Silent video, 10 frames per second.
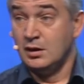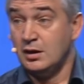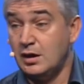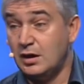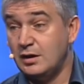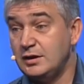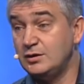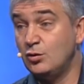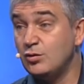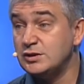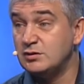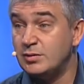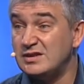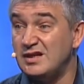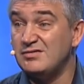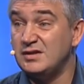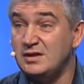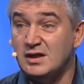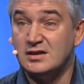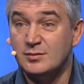Odin, but every
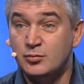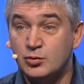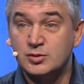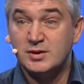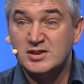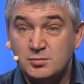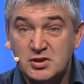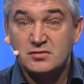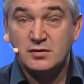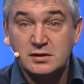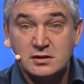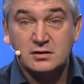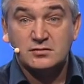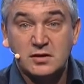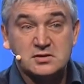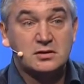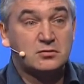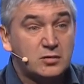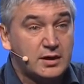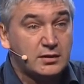year they pushed my speech further and further
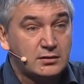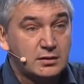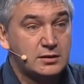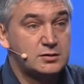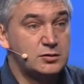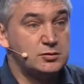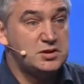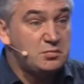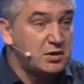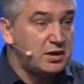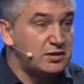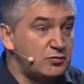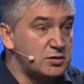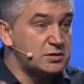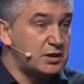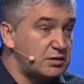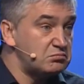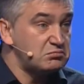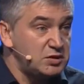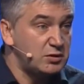away. And so typically it was a
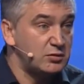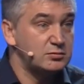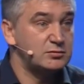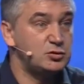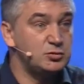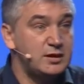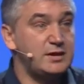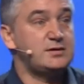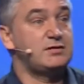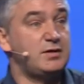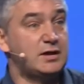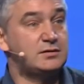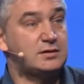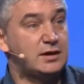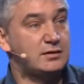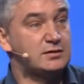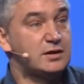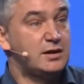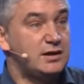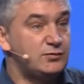2 days event, and
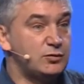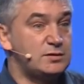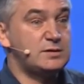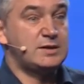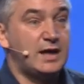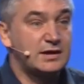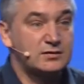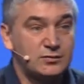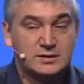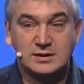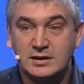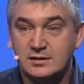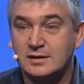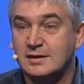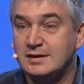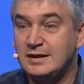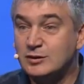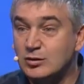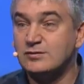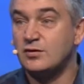it would start with a
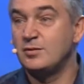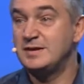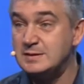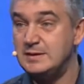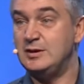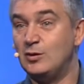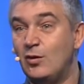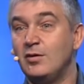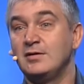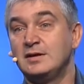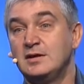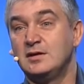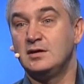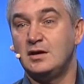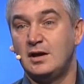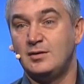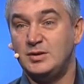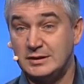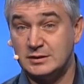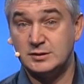keynote from the CEO,
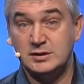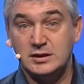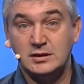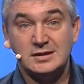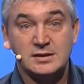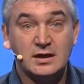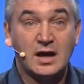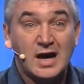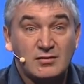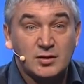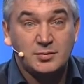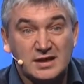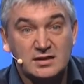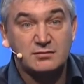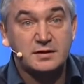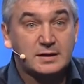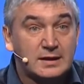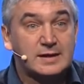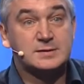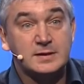Birger Steen, and then I will be at the very
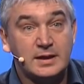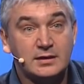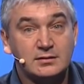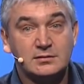last day.